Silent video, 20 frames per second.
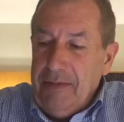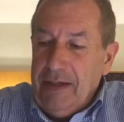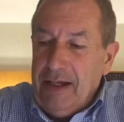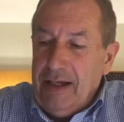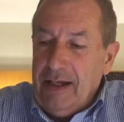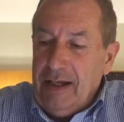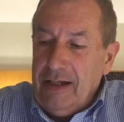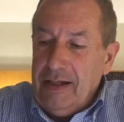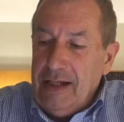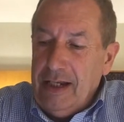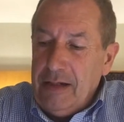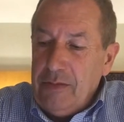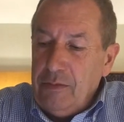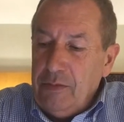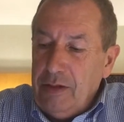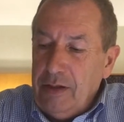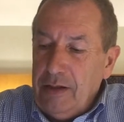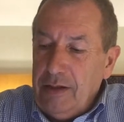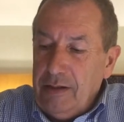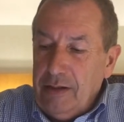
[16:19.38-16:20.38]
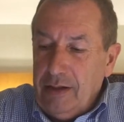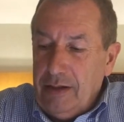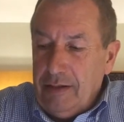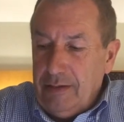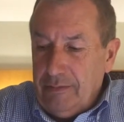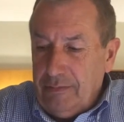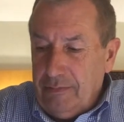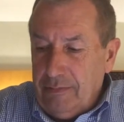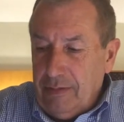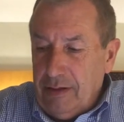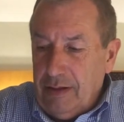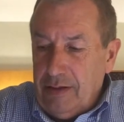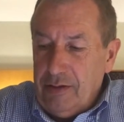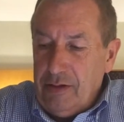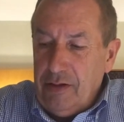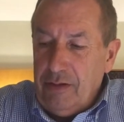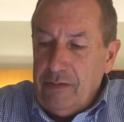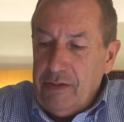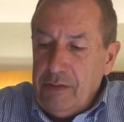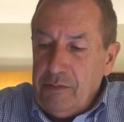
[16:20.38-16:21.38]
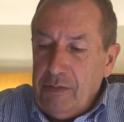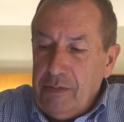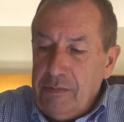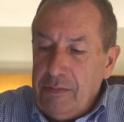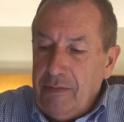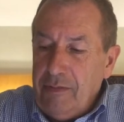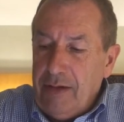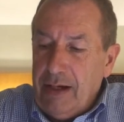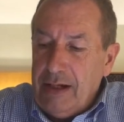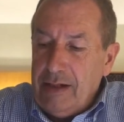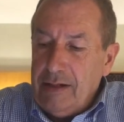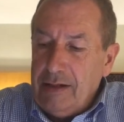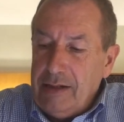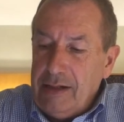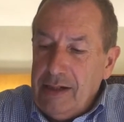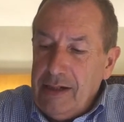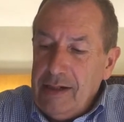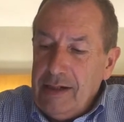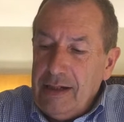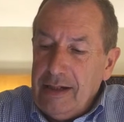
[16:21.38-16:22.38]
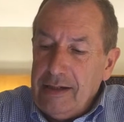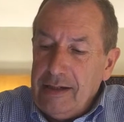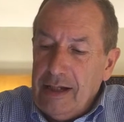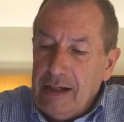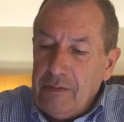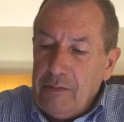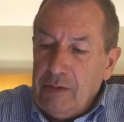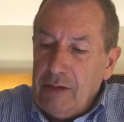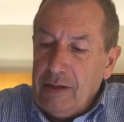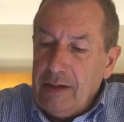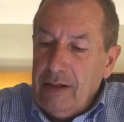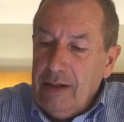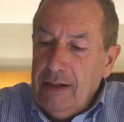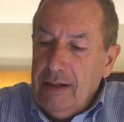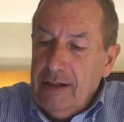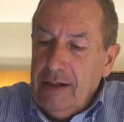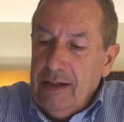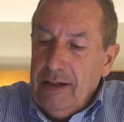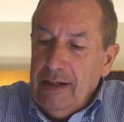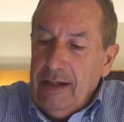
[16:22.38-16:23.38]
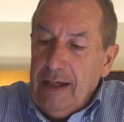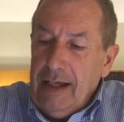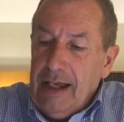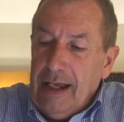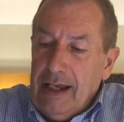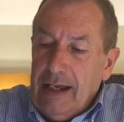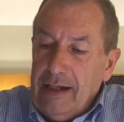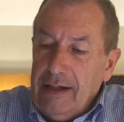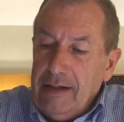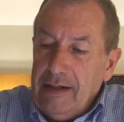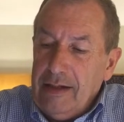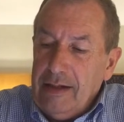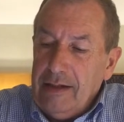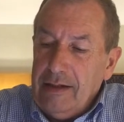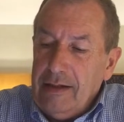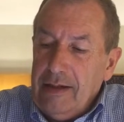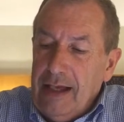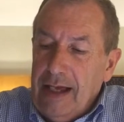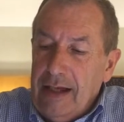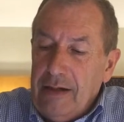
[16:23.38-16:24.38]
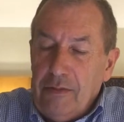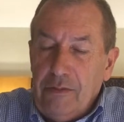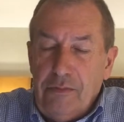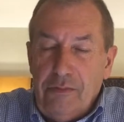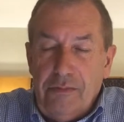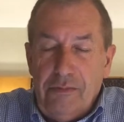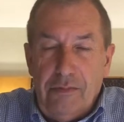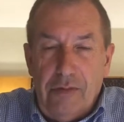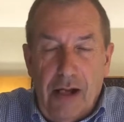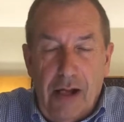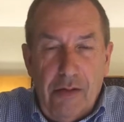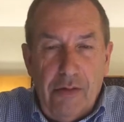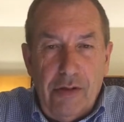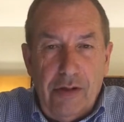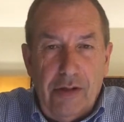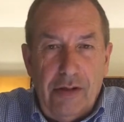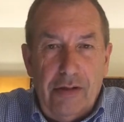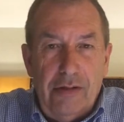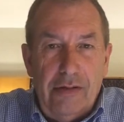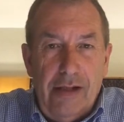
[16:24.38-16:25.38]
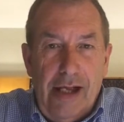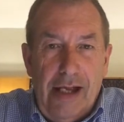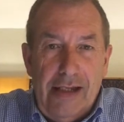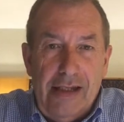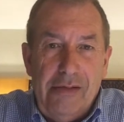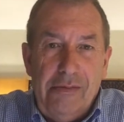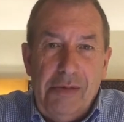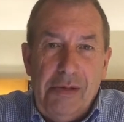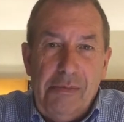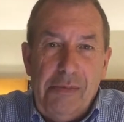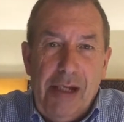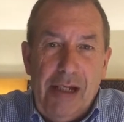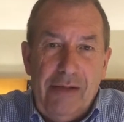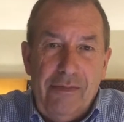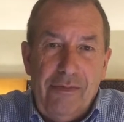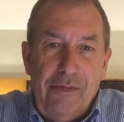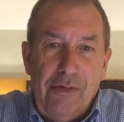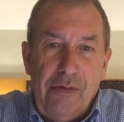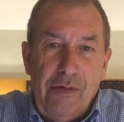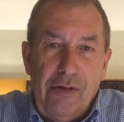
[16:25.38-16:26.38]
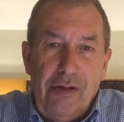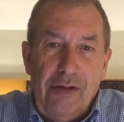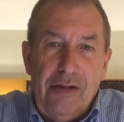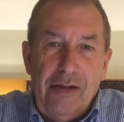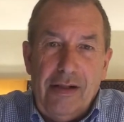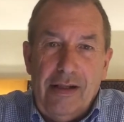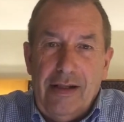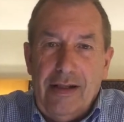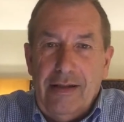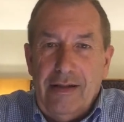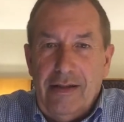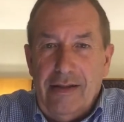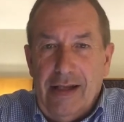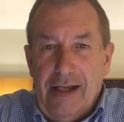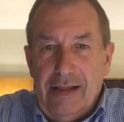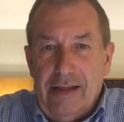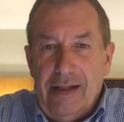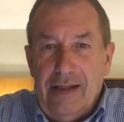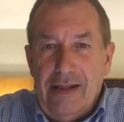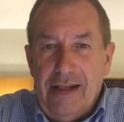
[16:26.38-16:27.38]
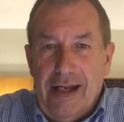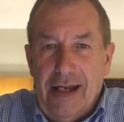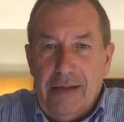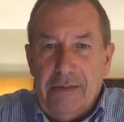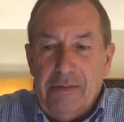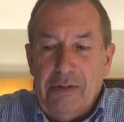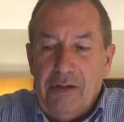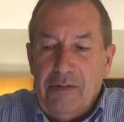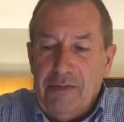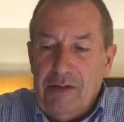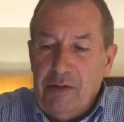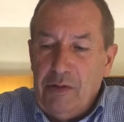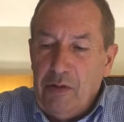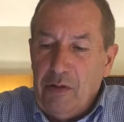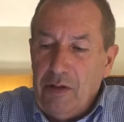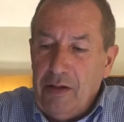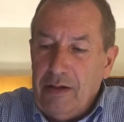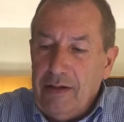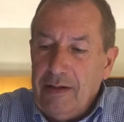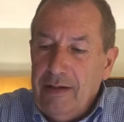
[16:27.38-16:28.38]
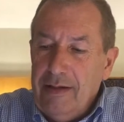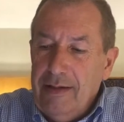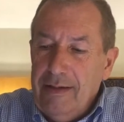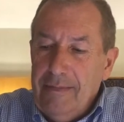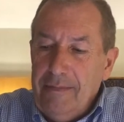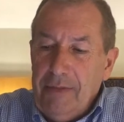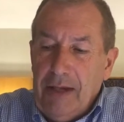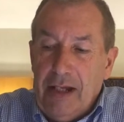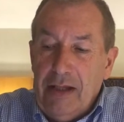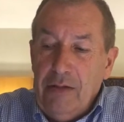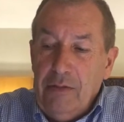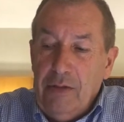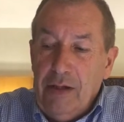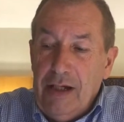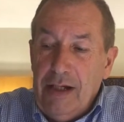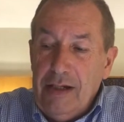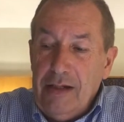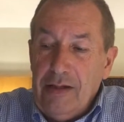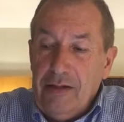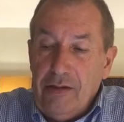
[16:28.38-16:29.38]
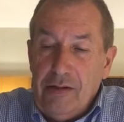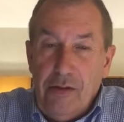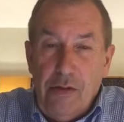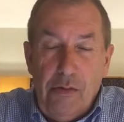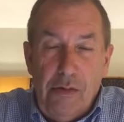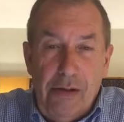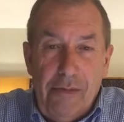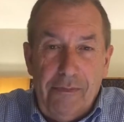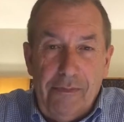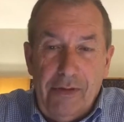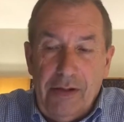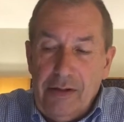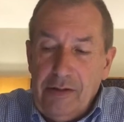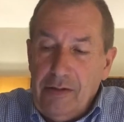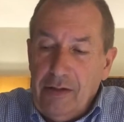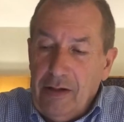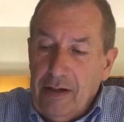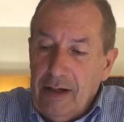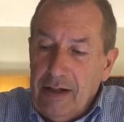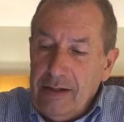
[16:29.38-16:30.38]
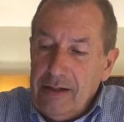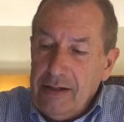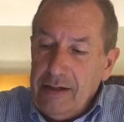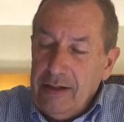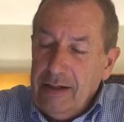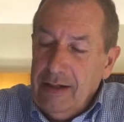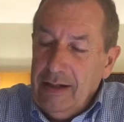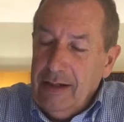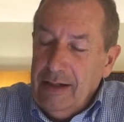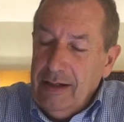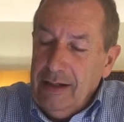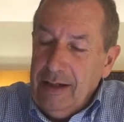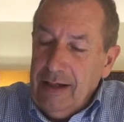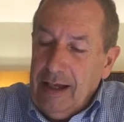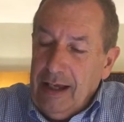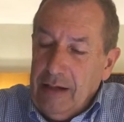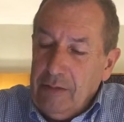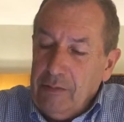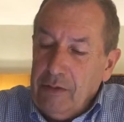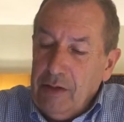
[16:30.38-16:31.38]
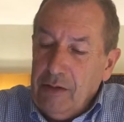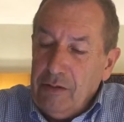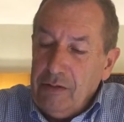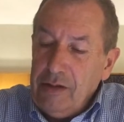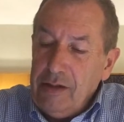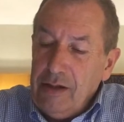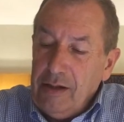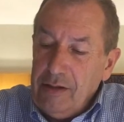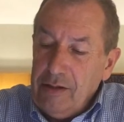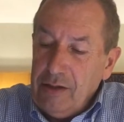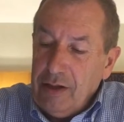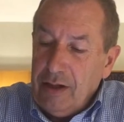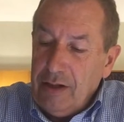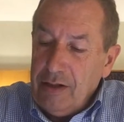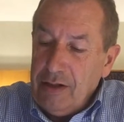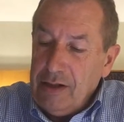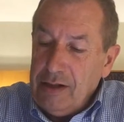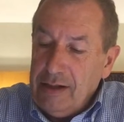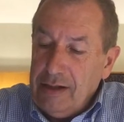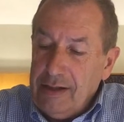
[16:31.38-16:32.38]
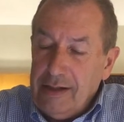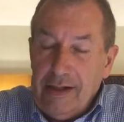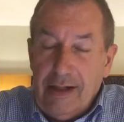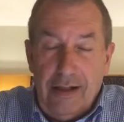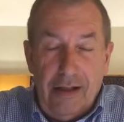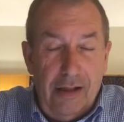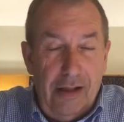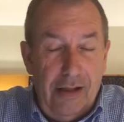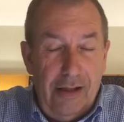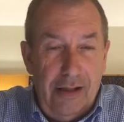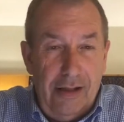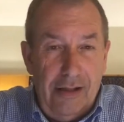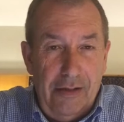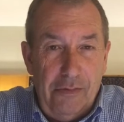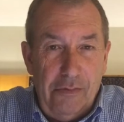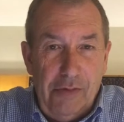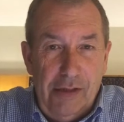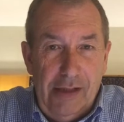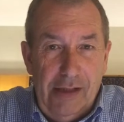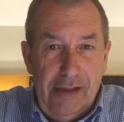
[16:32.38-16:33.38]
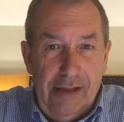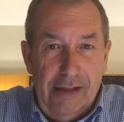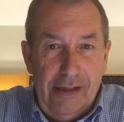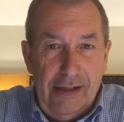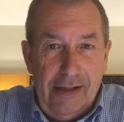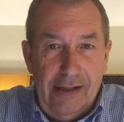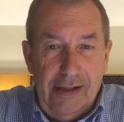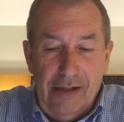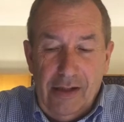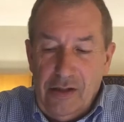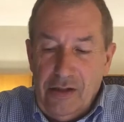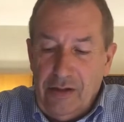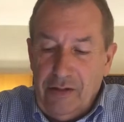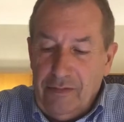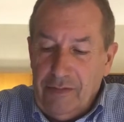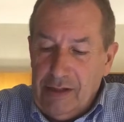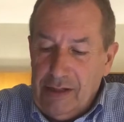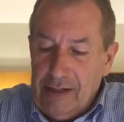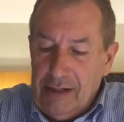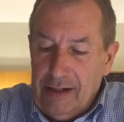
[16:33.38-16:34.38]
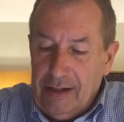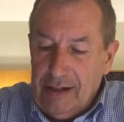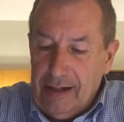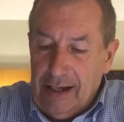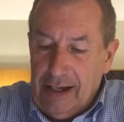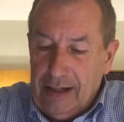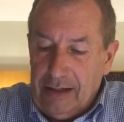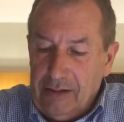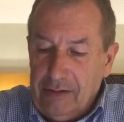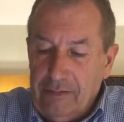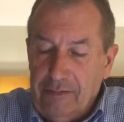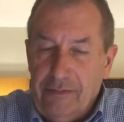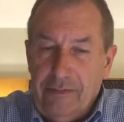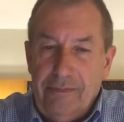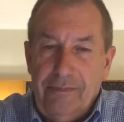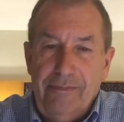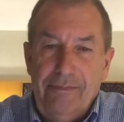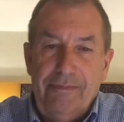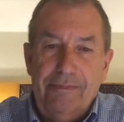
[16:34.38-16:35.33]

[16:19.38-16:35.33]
network, the service we provide on the Eastlink network, and that router has to be paid for at the time of the order. Otherwise, there's no upfront costs, and we don't start charging until we get the service active.